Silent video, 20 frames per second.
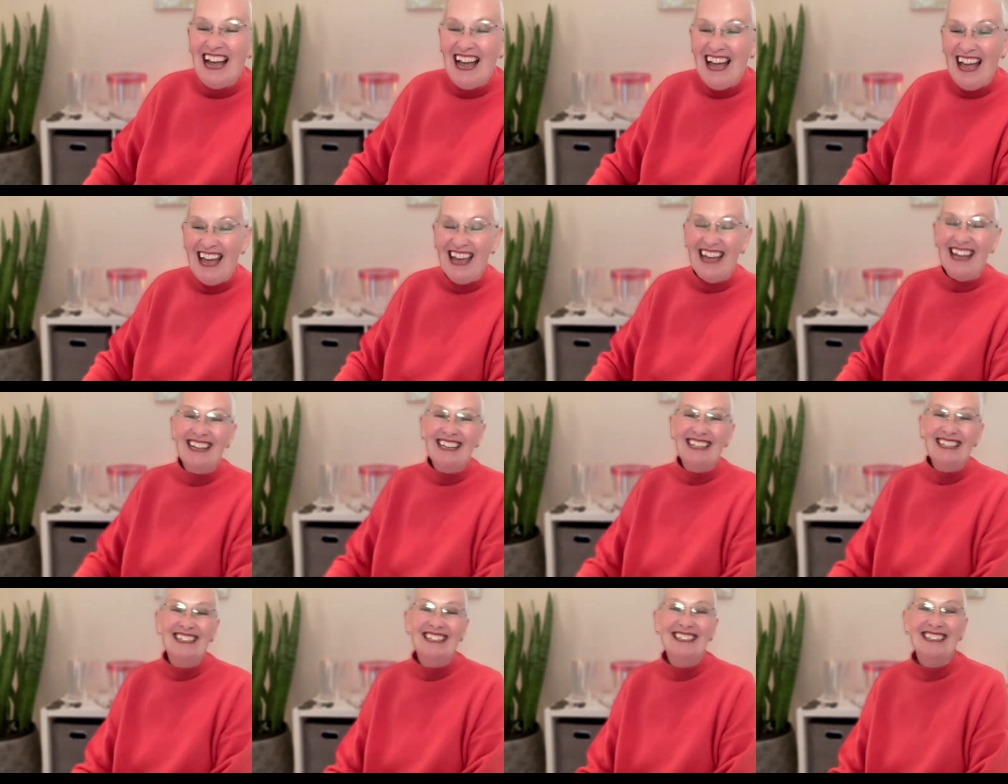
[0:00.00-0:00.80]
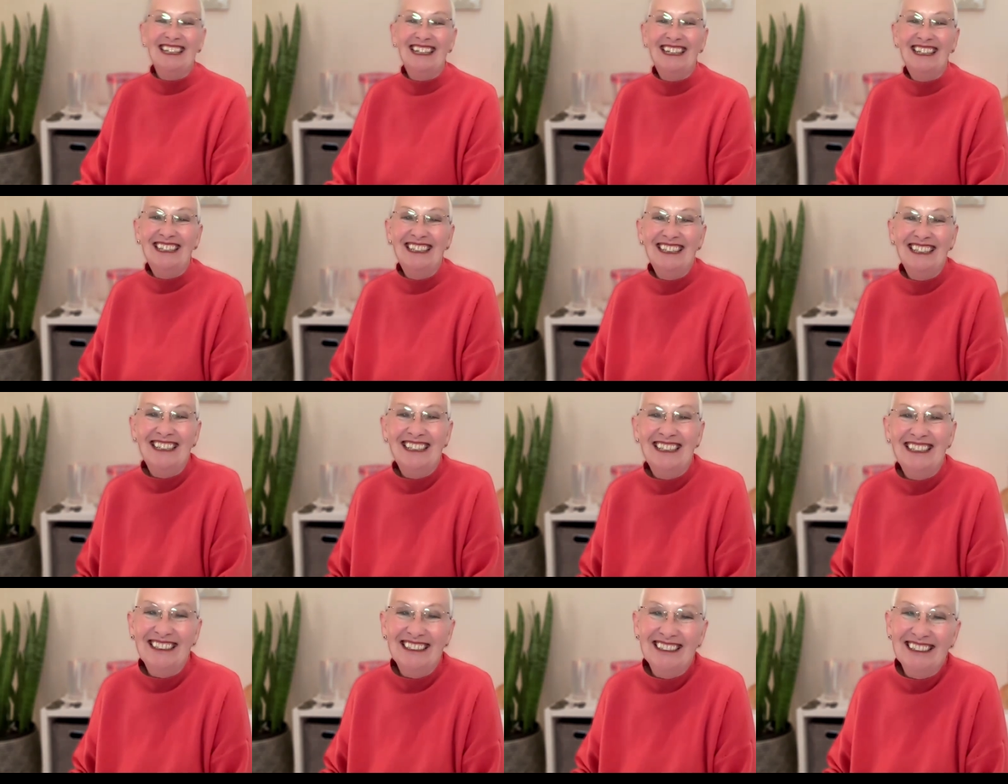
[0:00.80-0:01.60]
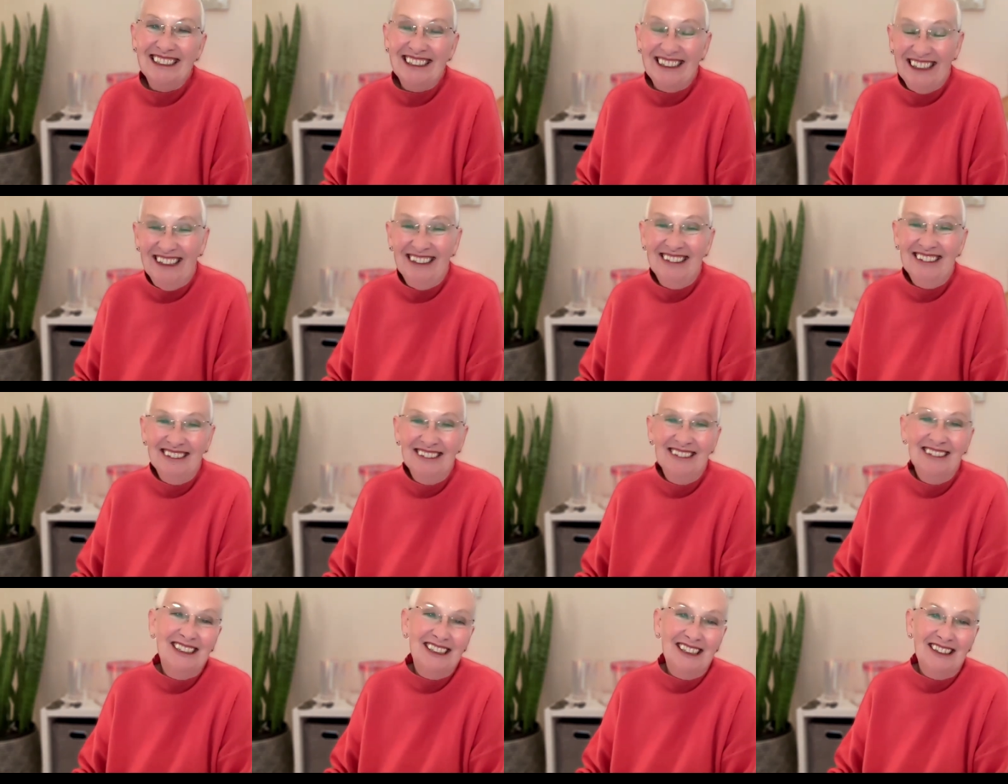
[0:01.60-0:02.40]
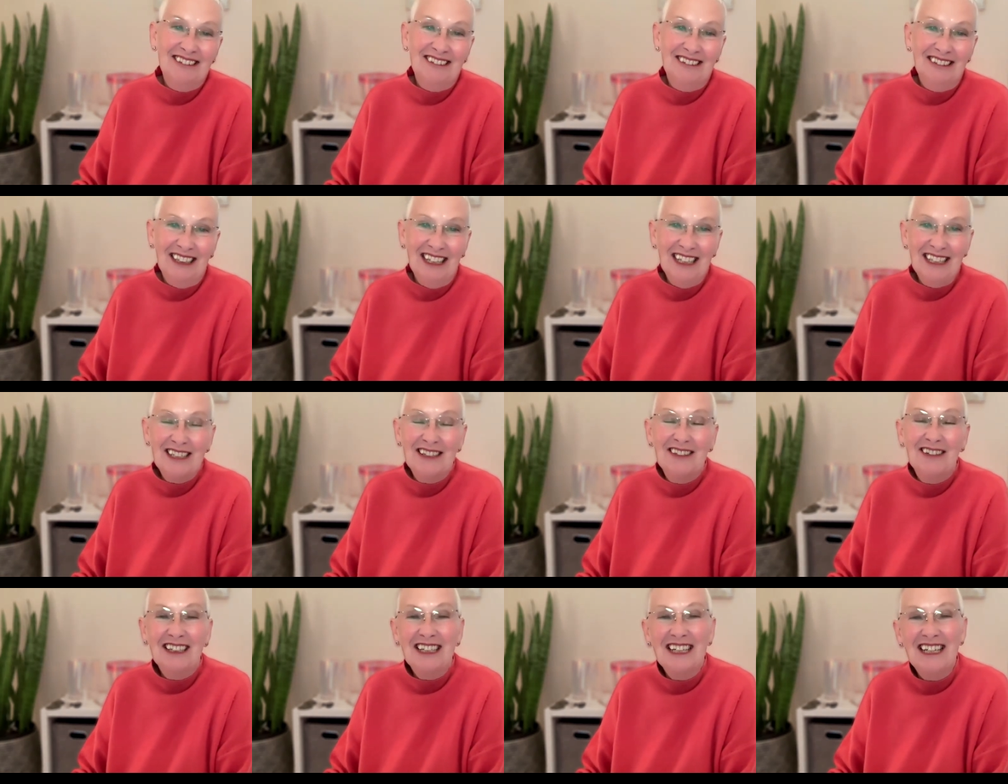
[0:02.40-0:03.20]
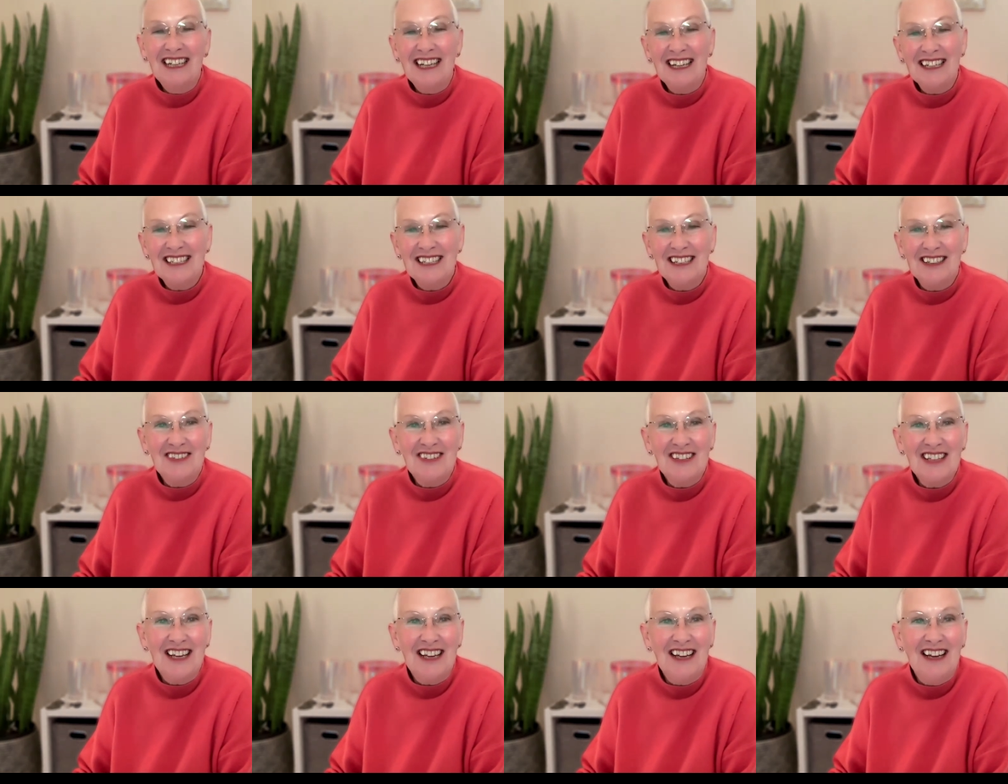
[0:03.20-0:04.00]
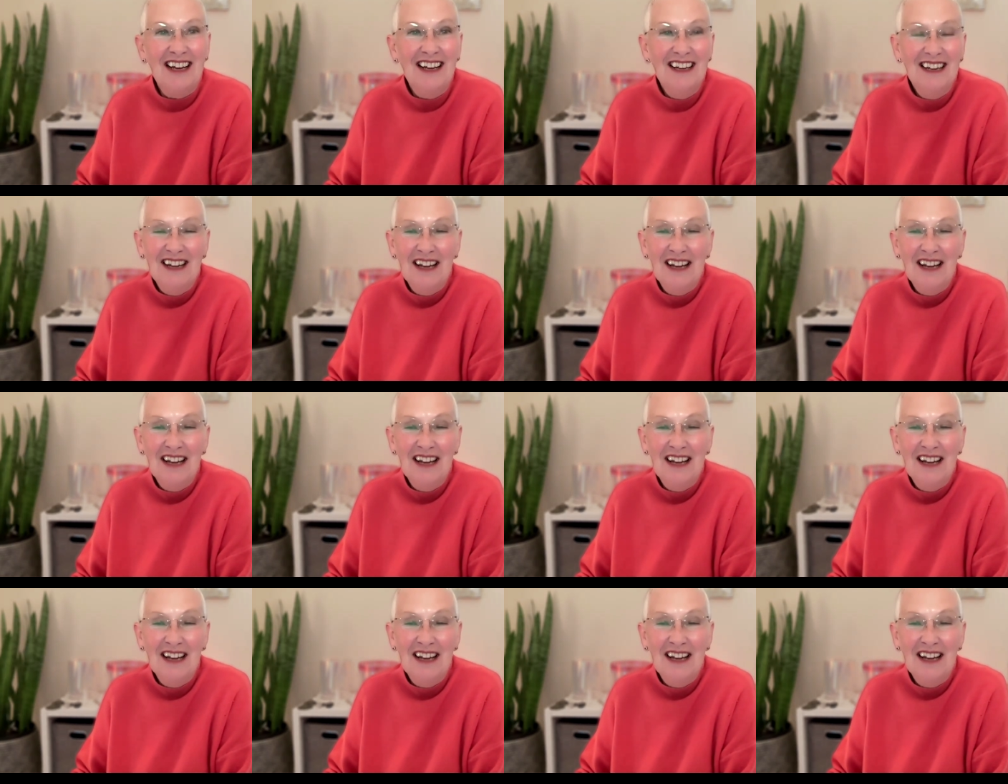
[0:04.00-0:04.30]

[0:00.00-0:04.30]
And, so let's not kid ourselves there.